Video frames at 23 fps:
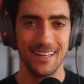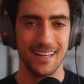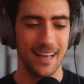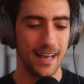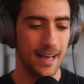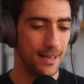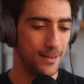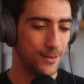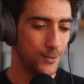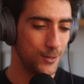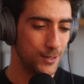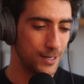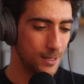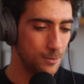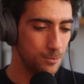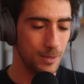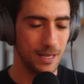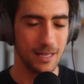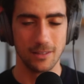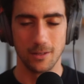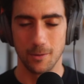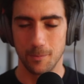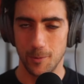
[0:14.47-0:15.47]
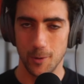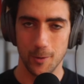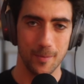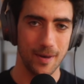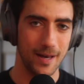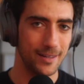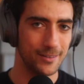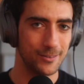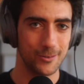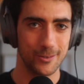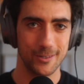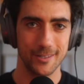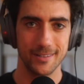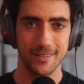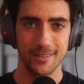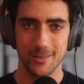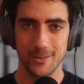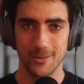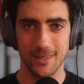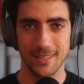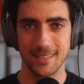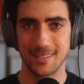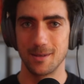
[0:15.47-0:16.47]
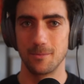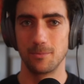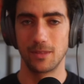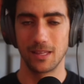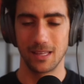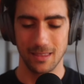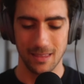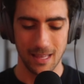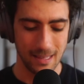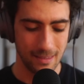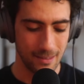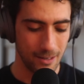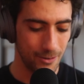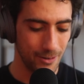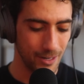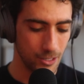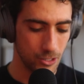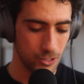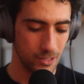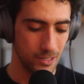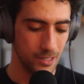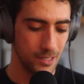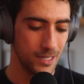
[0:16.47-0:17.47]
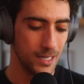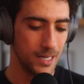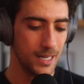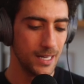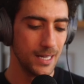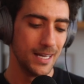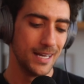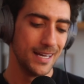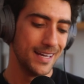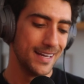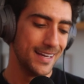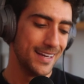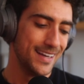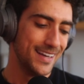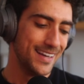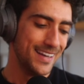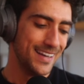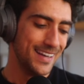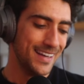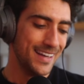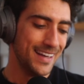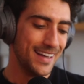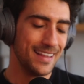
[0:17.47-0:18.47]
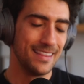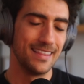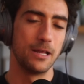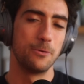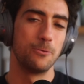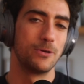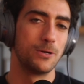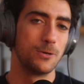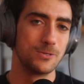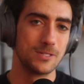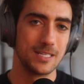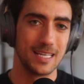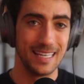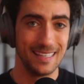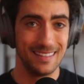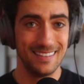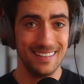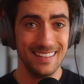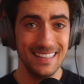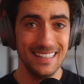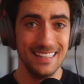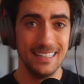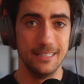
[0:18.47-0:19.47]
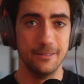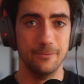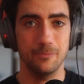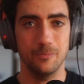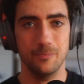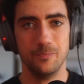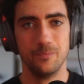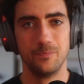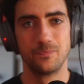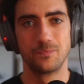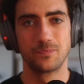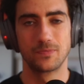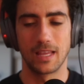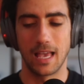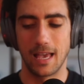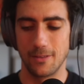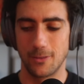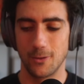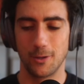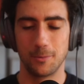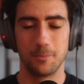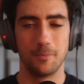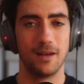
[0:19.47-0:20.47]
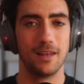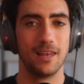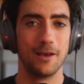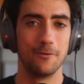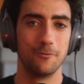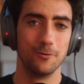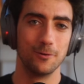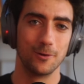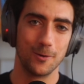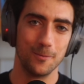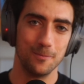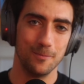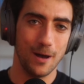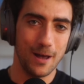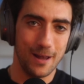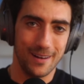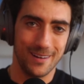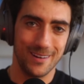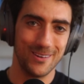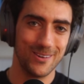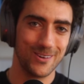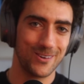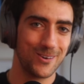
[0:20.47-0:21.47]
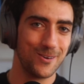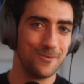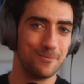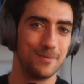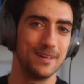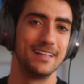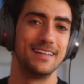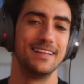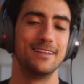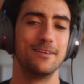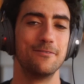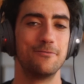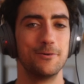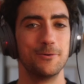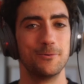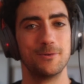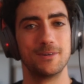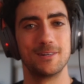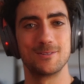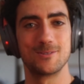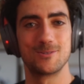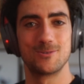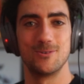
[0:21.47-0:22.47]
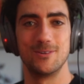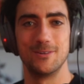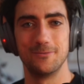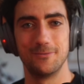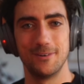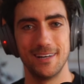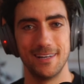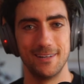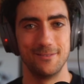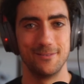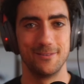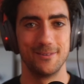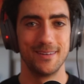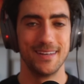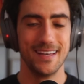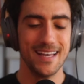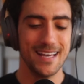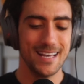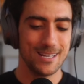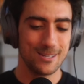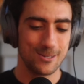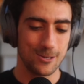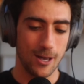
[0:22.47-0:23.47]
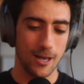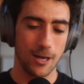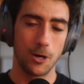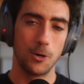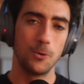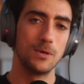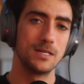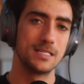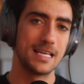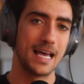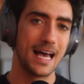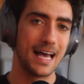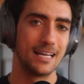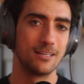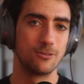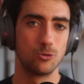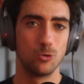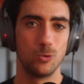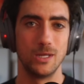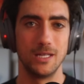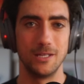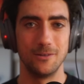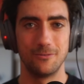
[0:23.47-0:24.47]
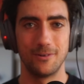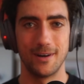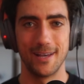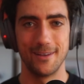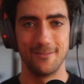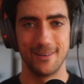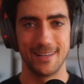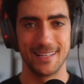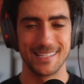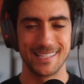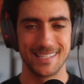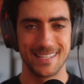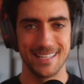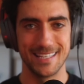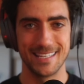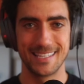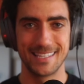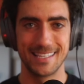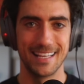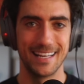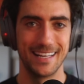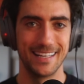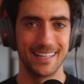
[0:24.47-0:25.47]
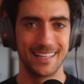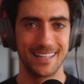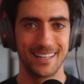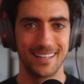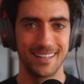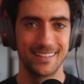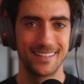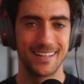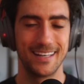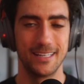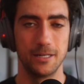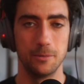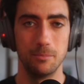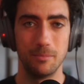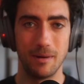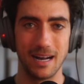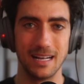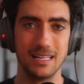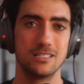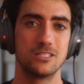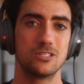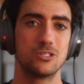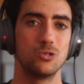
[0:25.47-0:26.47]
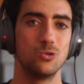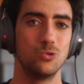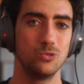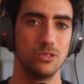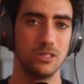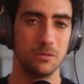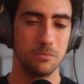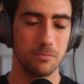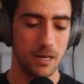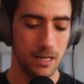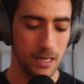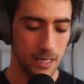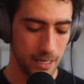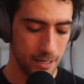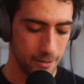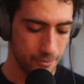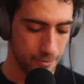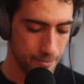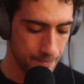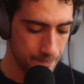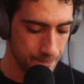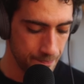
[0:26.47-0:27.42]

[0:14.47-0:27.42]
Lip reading: I thought I'd be a diplomat or doing something in that direction. Then when I was 18, I thought my life would look completely different when I was 25. So I always had 25 as this kind of milestone in my life.